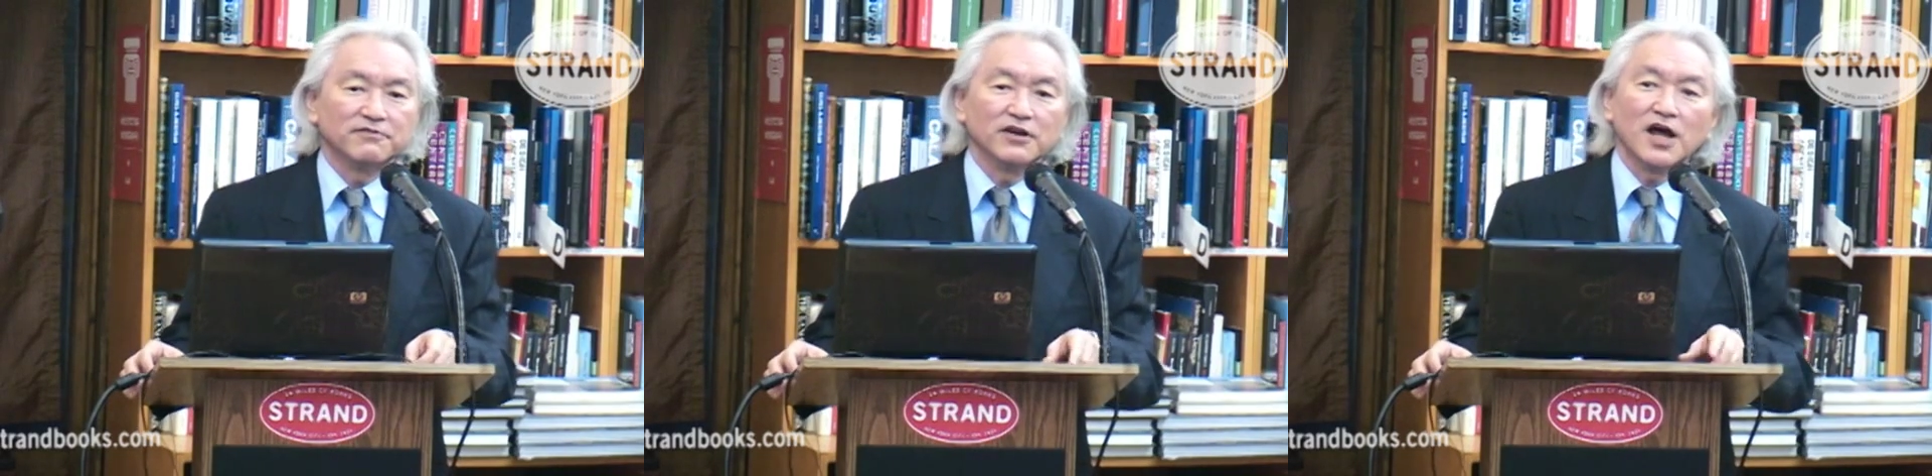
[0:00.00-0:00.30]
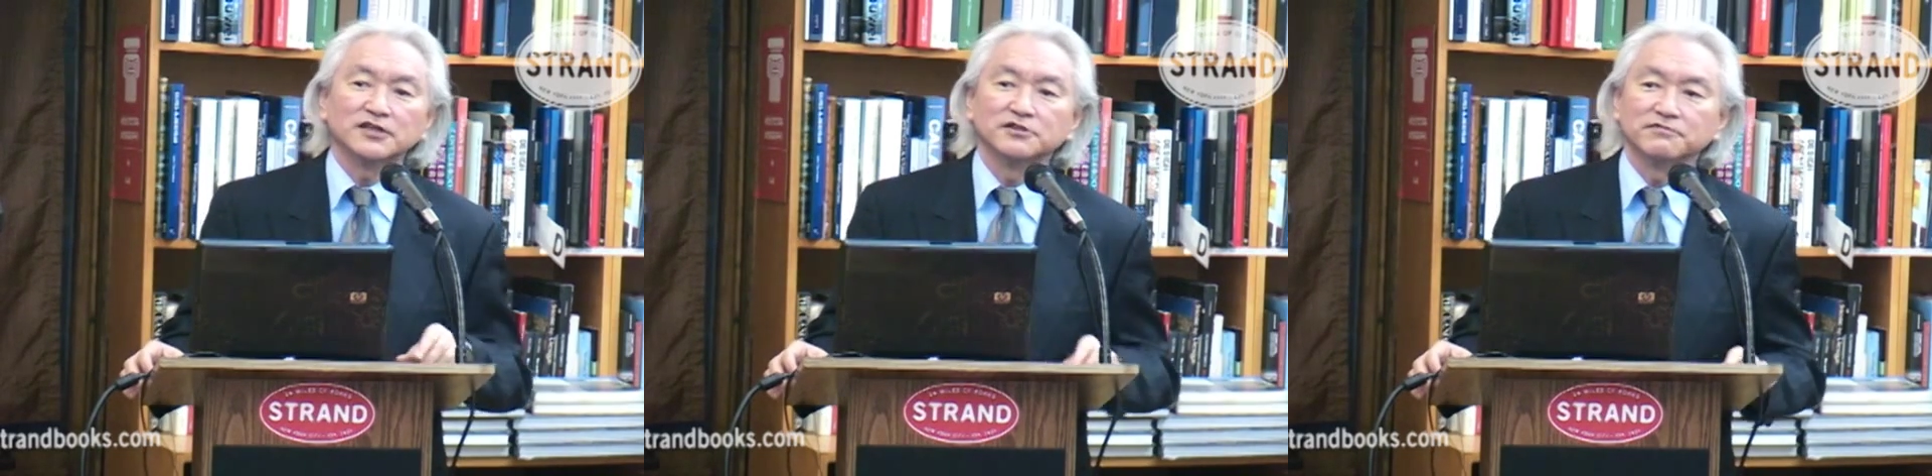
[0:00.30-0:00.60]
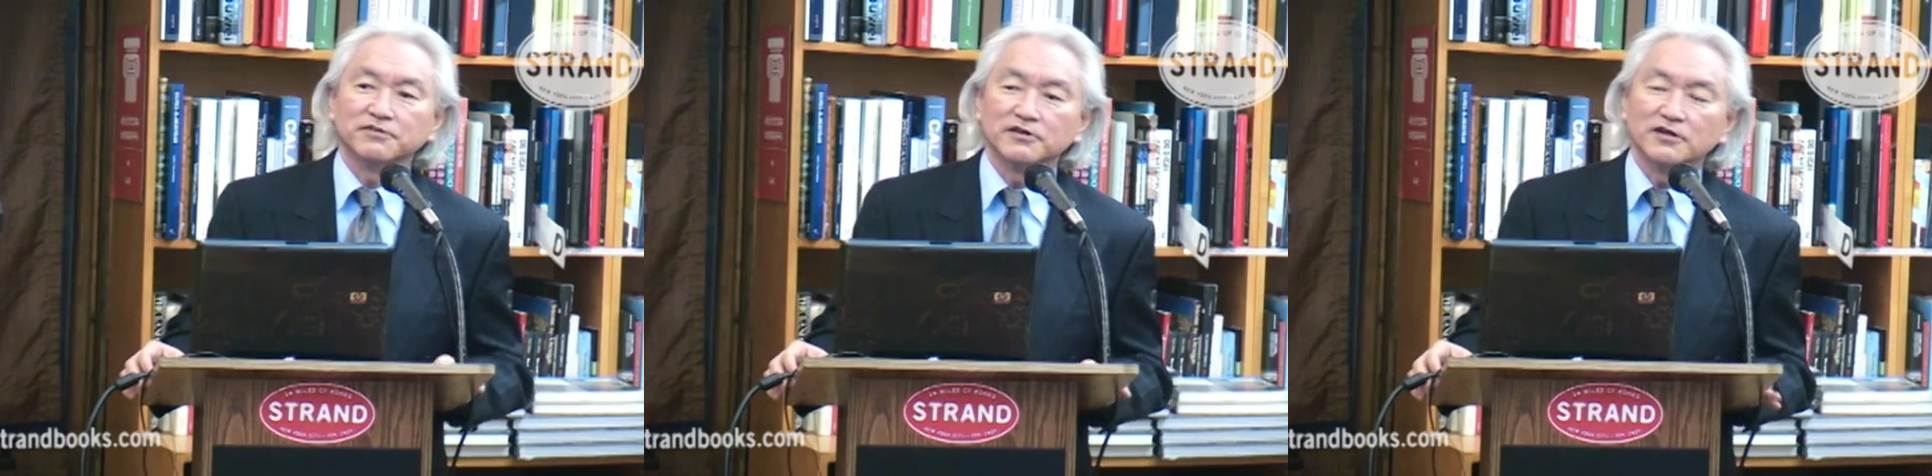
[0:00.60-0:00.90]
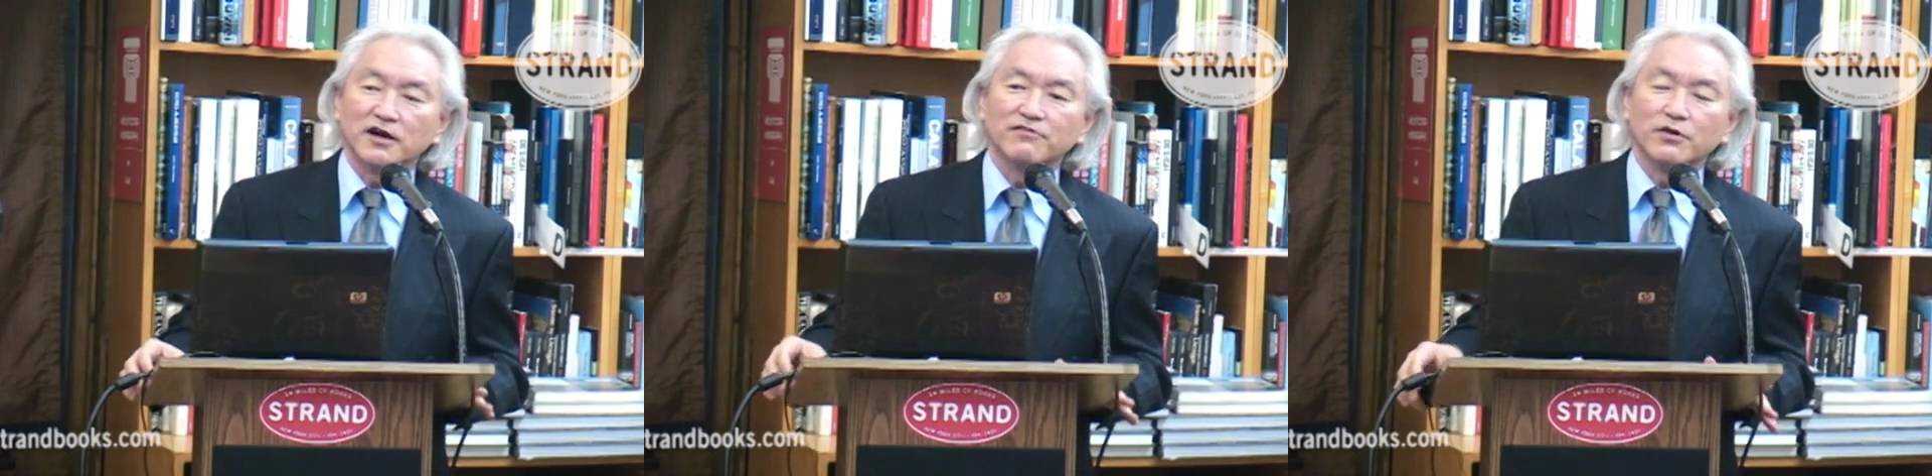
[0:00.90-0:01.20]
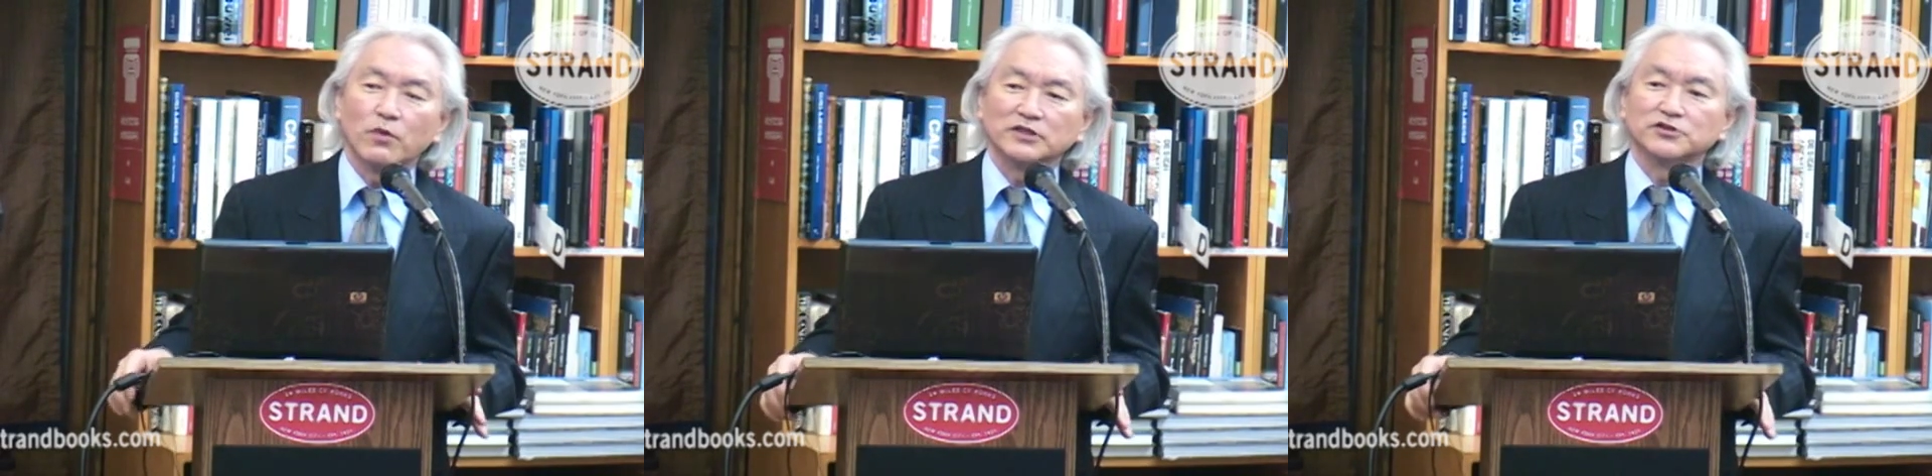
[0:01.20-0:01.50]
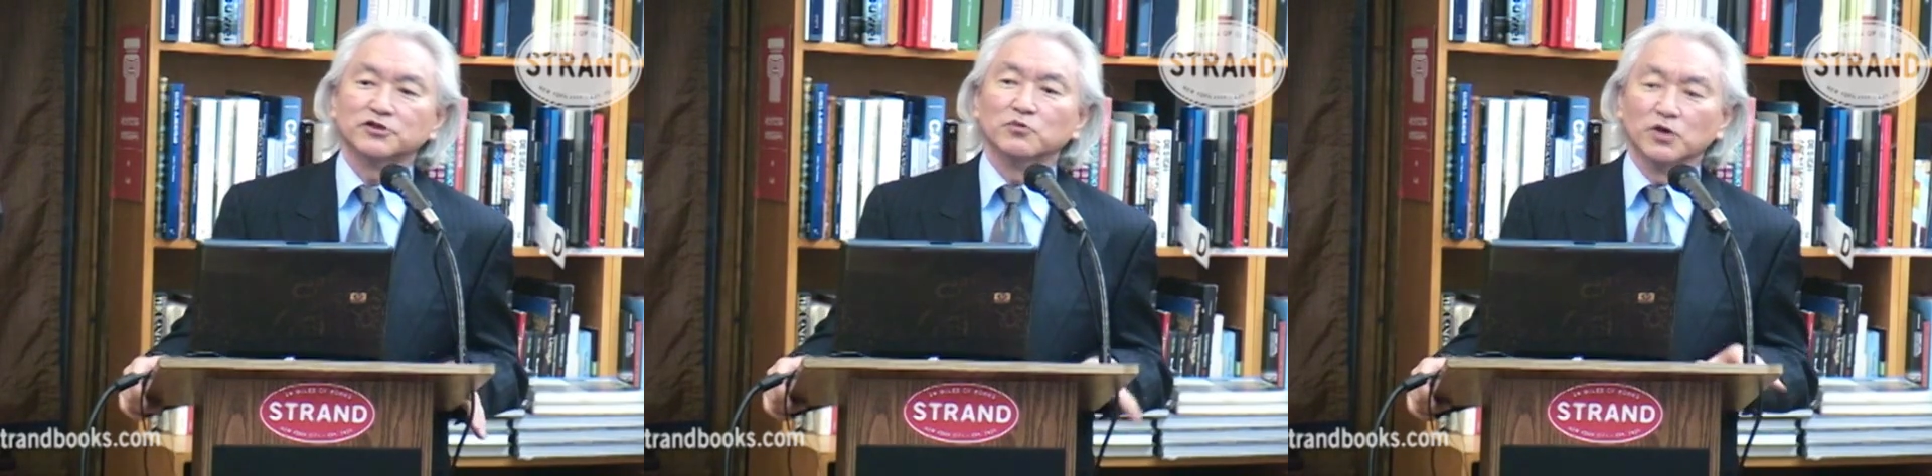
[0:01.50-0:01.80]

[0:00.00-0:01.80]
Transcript: philosopher of the Western